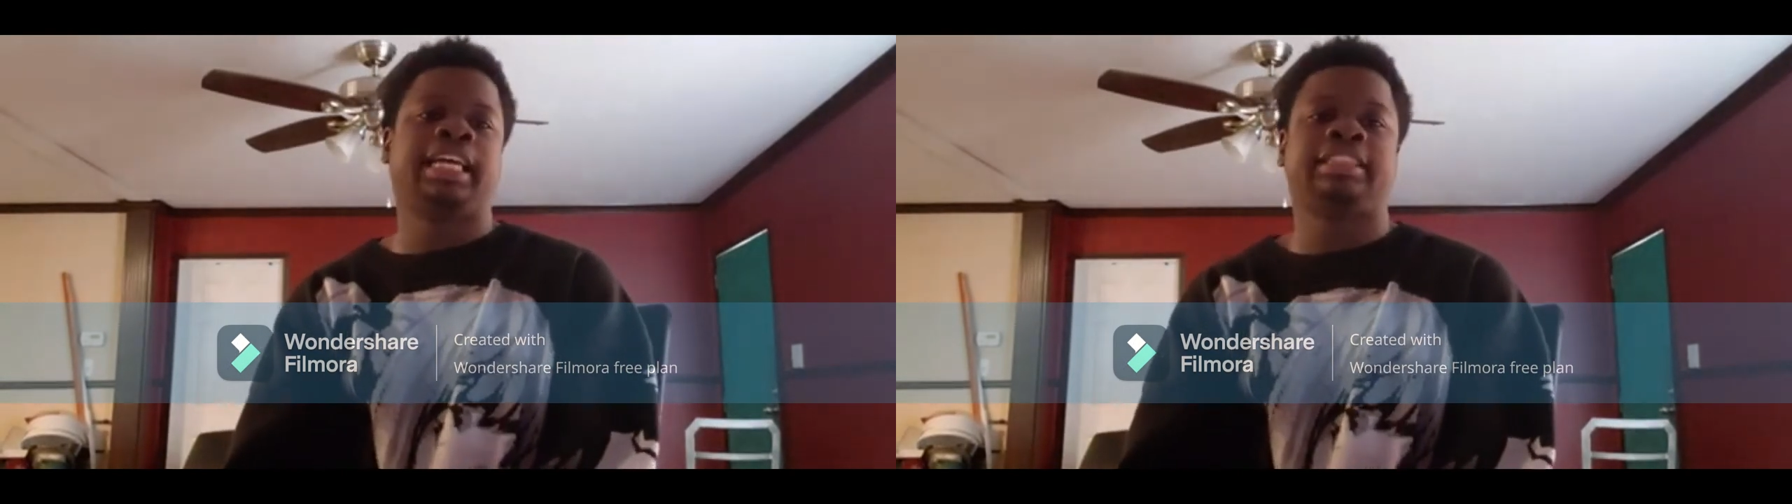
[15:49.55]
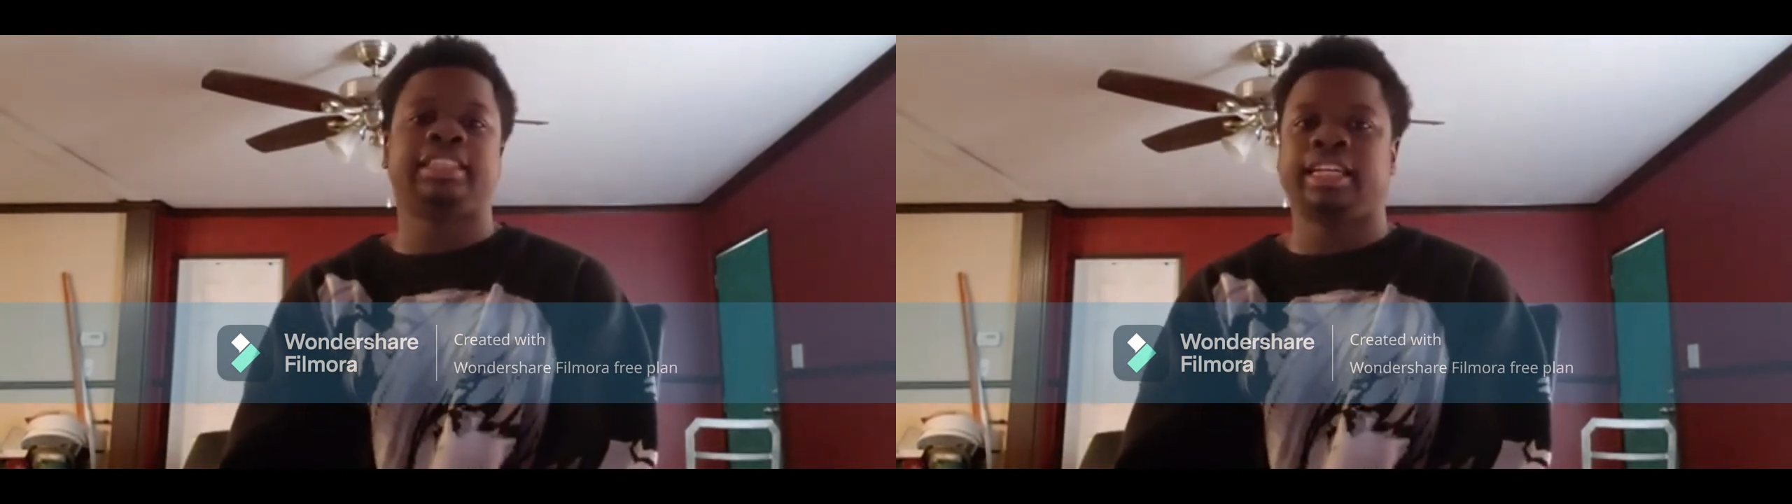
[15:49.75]

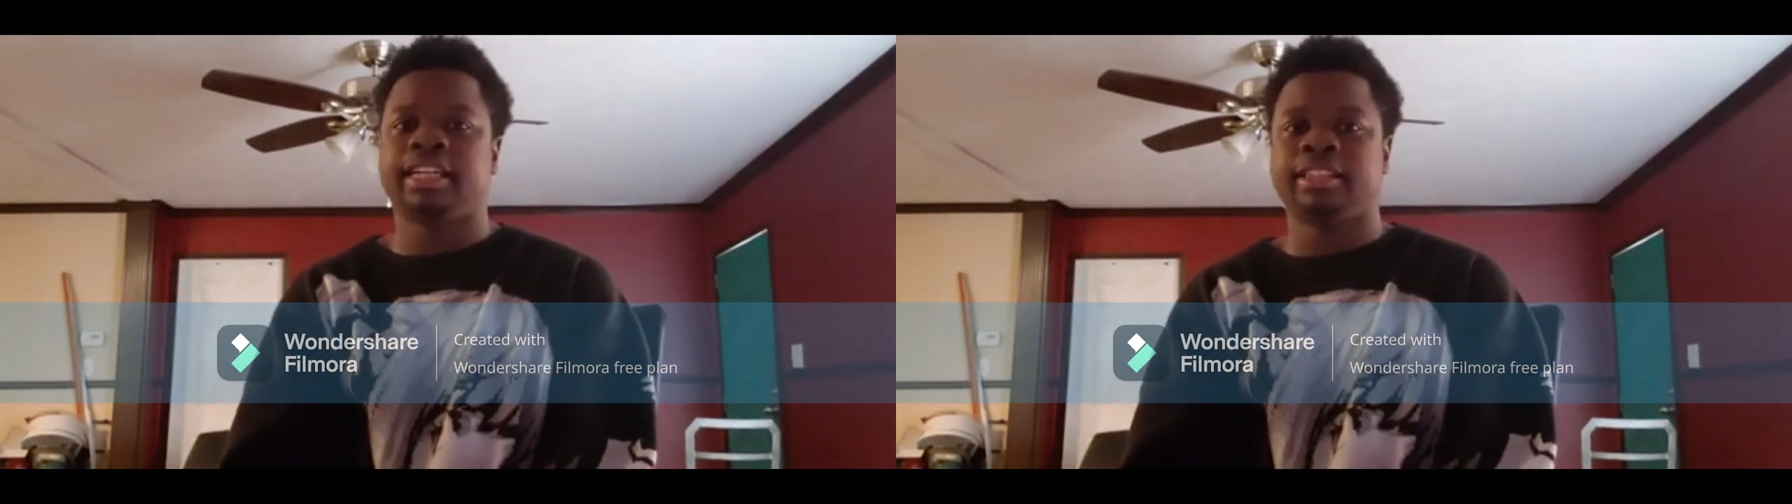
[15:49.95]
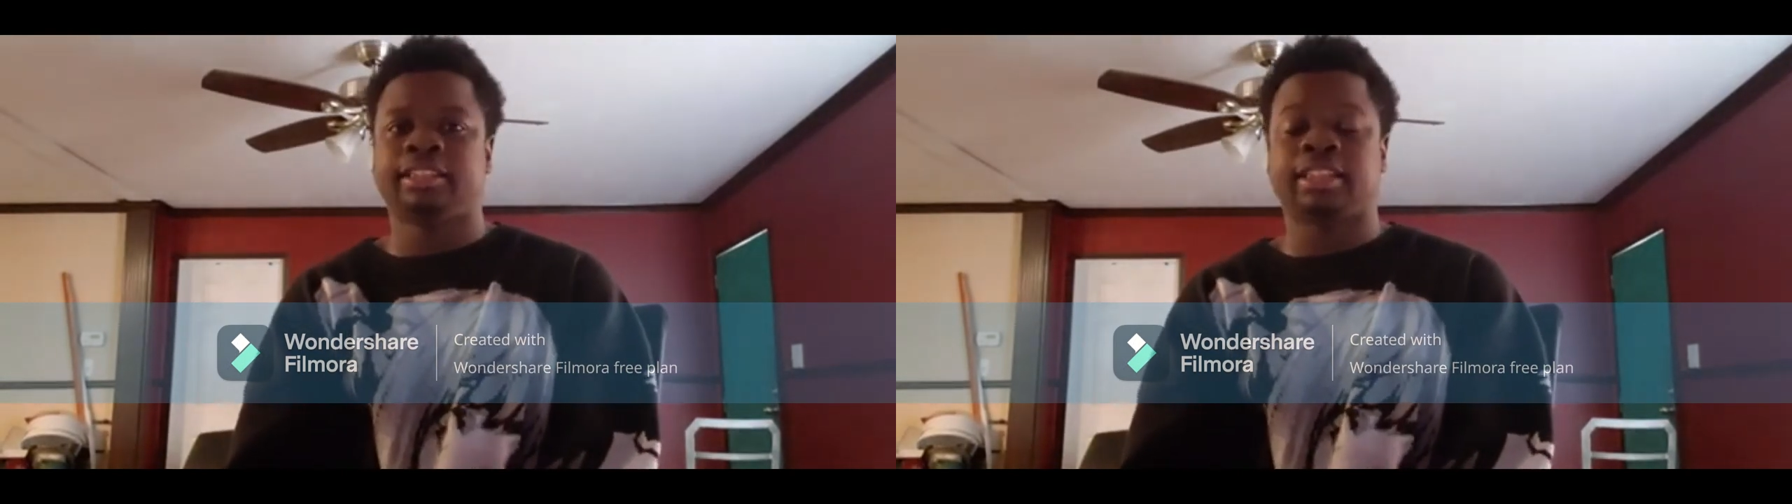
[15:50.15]

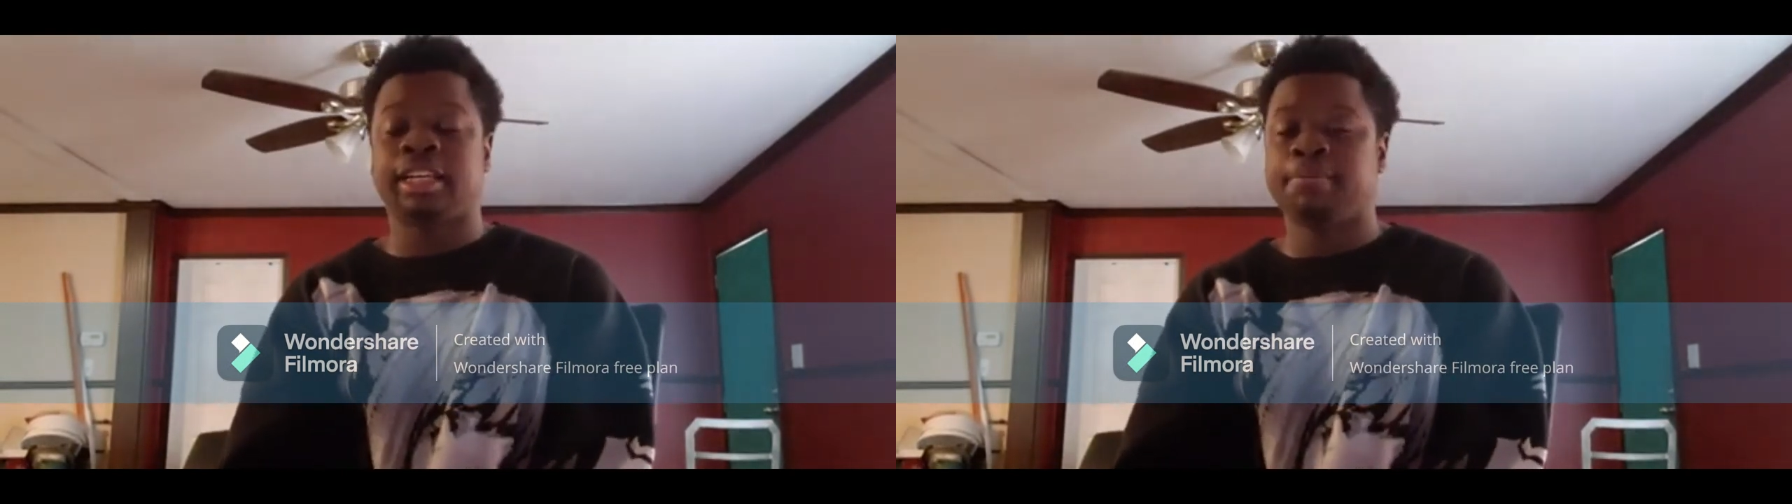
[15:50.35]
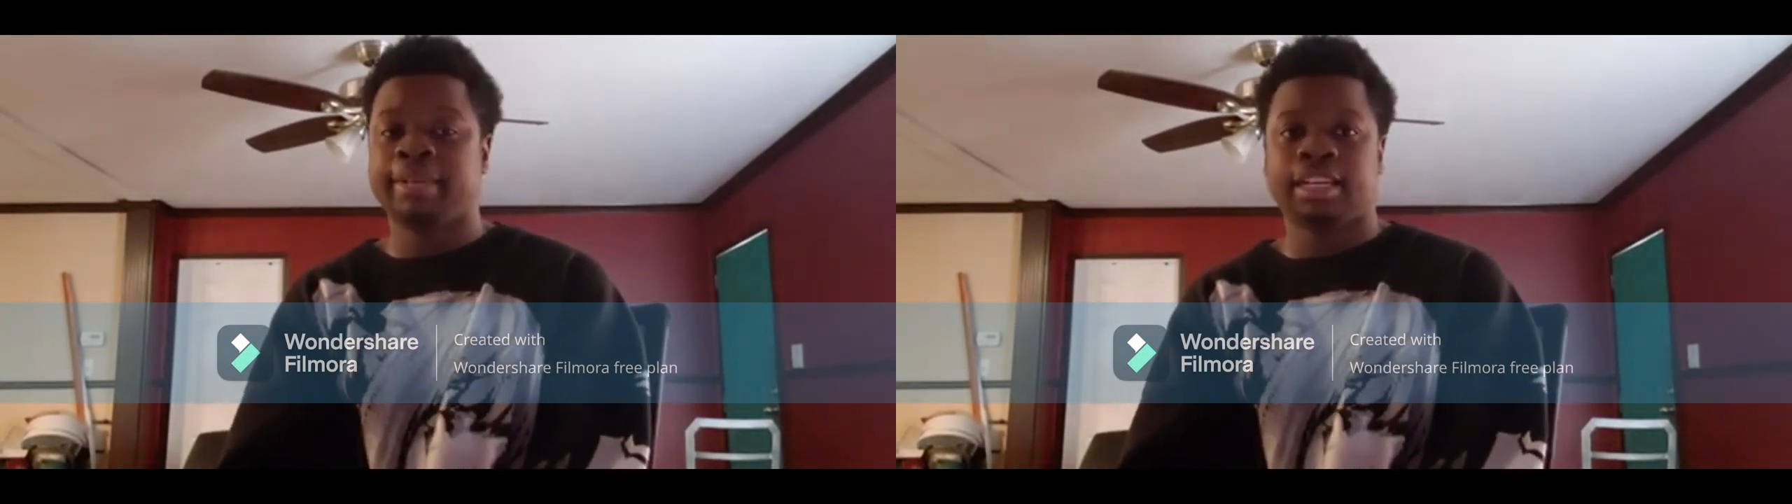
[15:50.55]
excited to
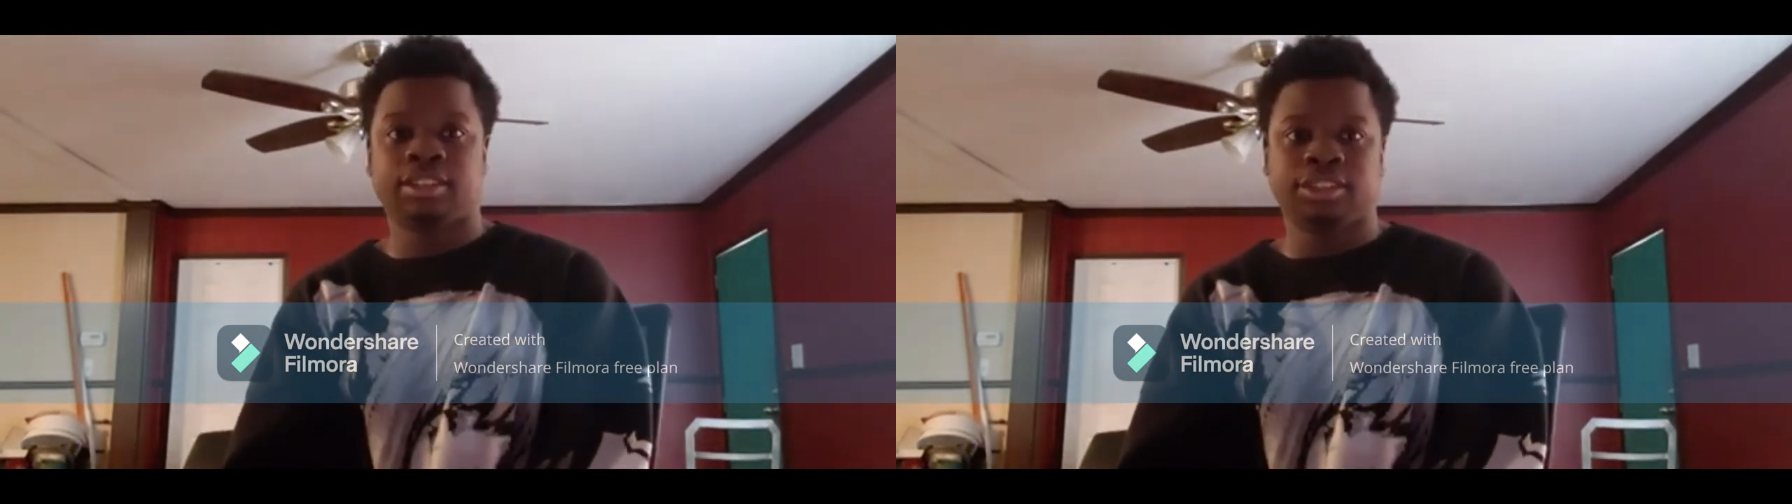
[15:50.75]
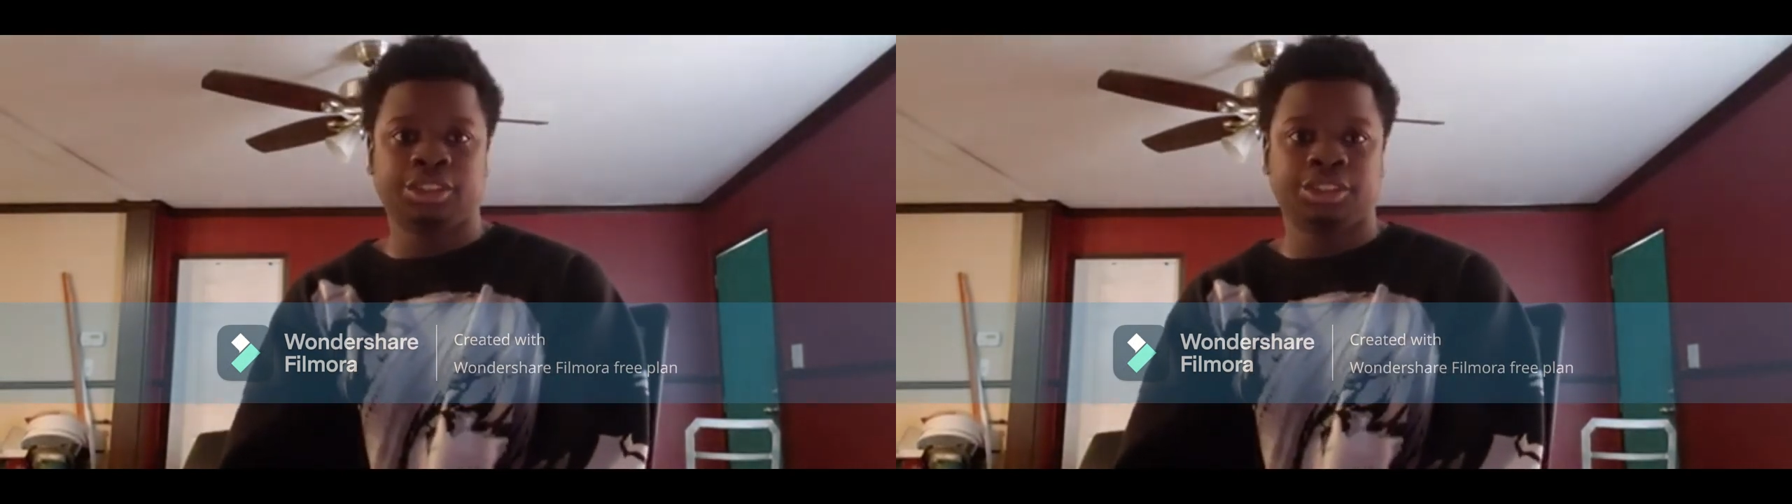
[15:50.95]
come back on